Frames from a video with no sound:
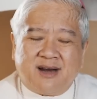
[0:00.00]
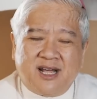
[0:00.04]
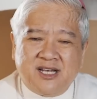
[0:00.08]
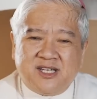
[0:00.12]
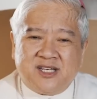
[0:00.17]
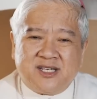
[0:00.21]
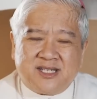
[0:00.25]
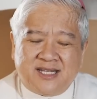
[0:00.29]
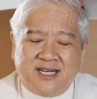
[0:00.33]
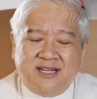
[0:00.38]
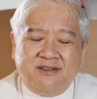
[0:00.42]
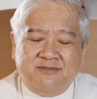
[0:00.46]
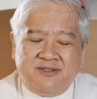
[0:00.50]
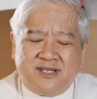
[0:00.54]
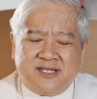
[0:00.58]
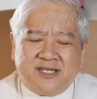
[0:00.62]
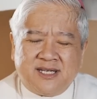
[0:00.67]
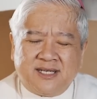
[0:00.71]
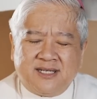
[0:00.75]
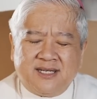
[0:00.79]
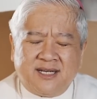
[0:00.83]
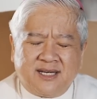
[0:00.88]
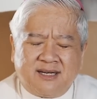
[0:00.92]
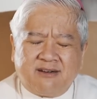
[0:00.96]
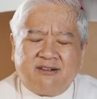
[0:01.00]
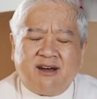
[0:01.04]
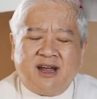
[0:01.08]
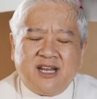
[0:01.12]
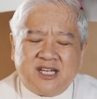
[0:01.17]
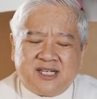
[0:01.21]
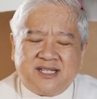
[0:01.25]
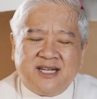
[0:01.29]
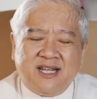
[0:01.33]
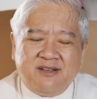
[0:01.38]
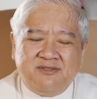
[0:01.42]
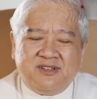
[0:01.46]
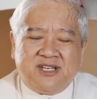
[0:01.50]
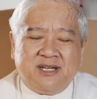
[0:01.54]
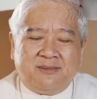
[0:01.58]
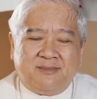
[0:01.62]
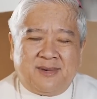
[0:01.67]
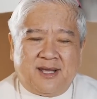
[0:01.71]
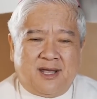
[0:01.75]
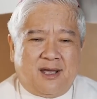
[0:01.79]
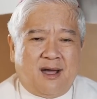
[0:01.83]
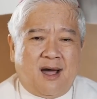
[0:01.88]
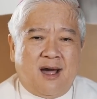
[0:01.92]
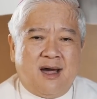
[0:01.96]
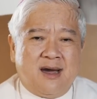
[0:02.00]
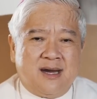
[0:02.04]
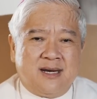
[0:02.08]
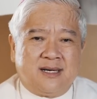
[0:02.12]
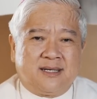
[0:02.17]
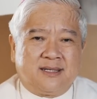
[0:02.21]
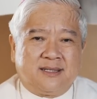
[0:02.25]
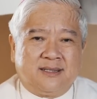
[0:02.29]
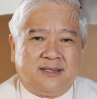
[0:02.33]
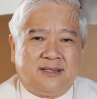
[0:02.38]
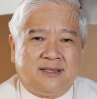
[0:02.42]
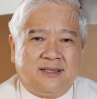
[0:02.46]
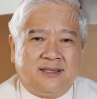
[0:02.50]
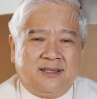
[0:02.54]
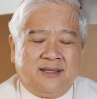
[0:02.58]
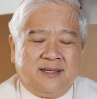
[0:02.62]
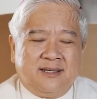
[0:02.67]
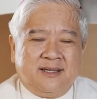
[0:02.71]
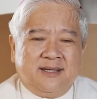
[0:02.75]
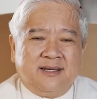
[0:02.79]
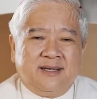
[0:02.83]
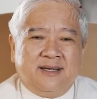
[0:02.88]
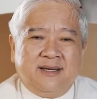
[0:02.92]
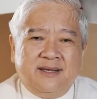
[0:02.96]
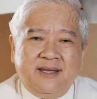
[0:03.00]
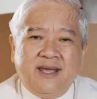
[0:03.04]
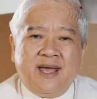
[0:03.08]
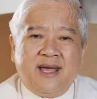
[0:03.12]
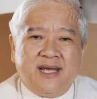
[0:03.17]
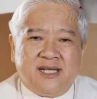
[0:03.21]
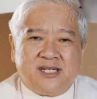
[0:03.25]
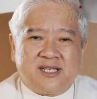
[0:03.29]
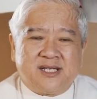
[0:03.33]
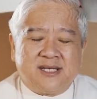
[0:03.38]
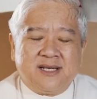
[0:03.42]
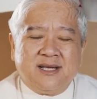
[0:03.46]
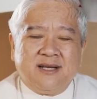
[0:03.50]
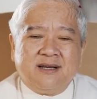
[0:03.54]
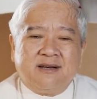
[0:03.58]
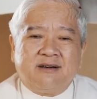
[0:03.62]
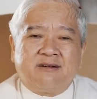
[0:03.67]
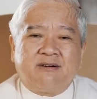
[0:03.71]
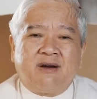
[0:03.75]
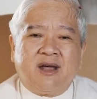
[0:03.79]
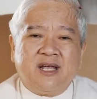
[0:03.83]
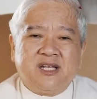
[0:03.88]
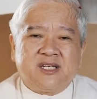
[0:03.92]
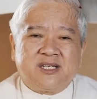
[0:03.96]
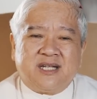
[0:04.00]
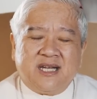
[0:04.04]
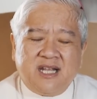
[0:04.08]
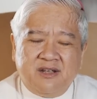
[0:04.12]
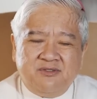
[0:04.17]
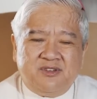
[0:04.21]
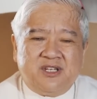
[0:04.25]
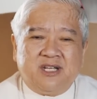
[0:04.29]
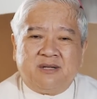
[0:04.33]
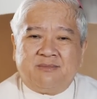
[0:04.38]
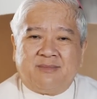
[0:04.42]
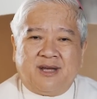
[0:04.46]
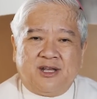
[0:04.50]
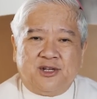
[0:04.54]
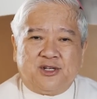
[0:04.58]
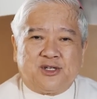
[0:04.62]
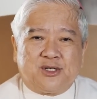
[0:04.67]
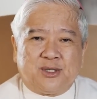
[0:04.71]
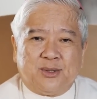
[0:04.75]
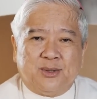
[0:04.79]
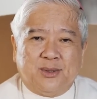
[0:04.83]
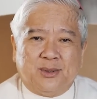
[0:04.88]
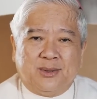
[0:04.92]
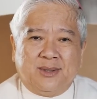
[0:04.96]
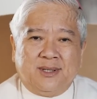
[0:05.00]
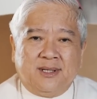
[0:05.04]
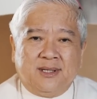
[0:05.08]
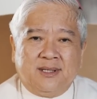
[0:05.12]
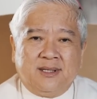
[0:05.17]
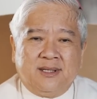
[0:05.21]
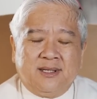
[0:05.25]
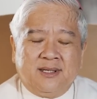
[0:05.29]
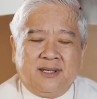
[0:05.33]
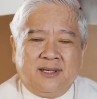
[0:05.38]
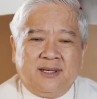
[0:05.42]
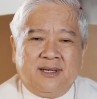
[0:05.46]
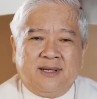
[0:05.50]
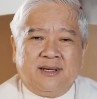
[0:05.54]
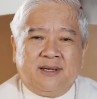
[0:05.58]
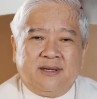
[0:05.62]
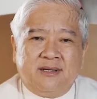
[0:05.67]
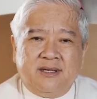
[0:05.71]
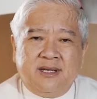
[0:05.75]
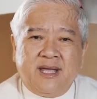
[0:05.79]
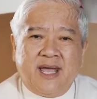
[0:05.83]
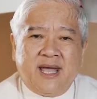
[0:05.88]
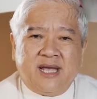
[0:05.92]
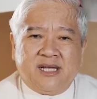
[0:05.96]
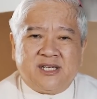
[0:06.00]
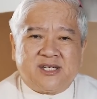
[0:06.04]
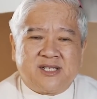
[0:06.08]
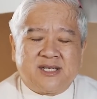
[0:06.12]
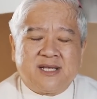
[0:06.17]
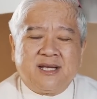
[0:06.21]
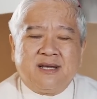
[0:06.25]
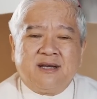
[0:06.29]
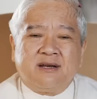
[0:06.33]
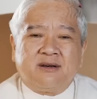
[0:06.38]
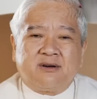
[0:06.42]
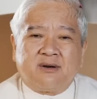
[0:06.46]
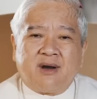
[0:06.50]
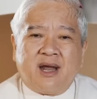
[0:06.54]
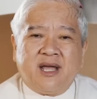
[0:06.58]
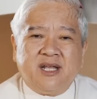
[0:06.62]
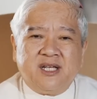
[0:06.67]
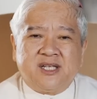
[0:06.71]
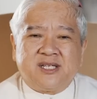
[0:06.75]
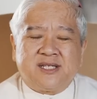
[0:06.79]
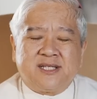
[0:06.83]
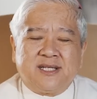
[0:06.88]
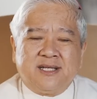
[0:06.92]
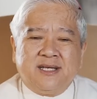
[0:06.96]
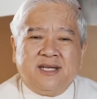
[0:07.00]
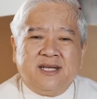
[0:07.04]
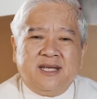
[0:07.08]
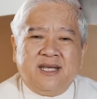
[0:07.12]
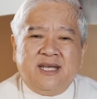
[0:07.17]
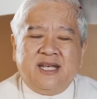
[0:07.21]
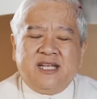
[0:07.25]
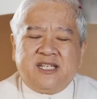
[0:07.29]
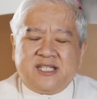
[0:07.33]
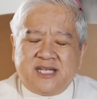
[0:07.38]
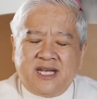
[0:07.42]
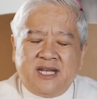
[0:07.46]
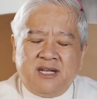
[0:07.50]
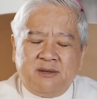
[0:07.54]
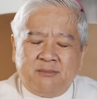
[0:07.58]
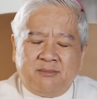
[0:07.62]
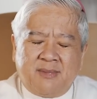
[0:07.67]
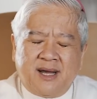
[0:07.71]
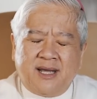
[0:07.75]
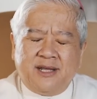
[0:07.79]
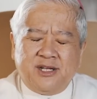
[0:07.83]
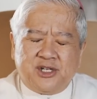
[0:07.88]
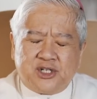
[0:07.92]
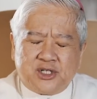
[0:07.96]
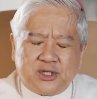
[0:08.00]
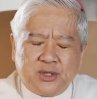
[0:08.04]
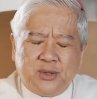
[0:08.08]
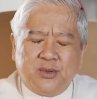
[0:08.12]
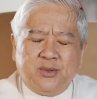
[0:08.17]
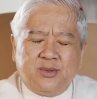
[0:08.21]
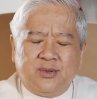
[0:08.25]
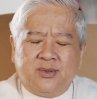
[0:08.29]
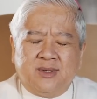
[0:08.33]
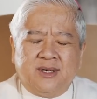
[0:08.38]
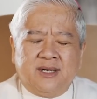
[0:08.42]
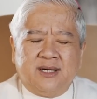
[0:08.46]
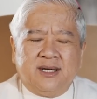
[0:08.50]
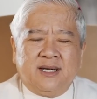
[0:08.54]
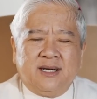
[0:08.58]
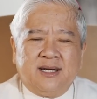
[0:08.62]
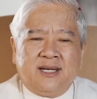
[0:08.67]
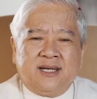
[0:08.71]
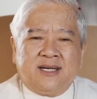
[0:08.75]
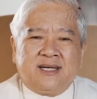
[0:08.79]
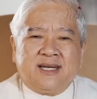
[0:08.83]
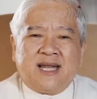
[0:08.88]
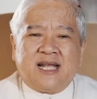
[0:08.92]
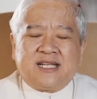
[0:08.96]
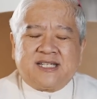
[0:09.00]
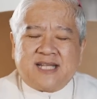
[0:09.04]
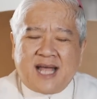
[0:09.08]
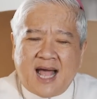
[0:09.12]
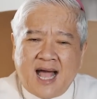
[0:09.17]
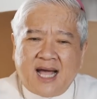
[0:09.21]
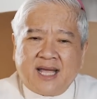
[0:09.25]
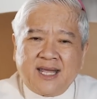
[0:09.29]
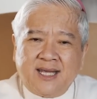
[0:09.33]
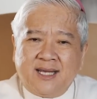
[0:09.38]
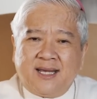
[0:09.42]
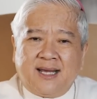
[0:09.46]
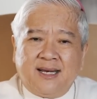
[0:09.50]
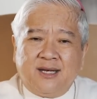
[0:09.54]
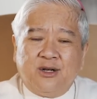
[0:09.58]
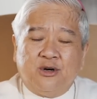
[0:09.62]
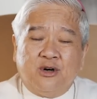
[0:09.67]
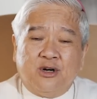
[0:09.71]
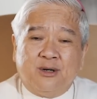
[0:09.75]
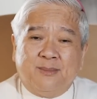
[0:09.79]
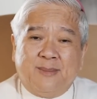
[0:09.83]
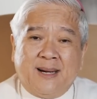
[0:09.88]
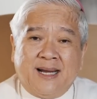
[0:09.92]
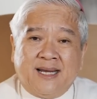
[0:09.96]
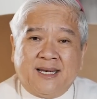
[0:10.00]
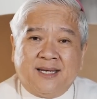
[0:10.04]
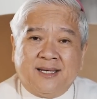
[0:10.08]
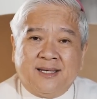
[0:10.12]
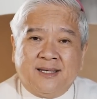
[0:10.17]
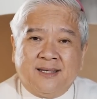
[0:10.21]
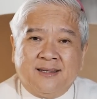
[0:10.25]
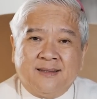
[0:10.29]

Christ lives in my heart. Yes, Christ lives in my soul. Yes, Christ is in my soul, nasa aking kalooban.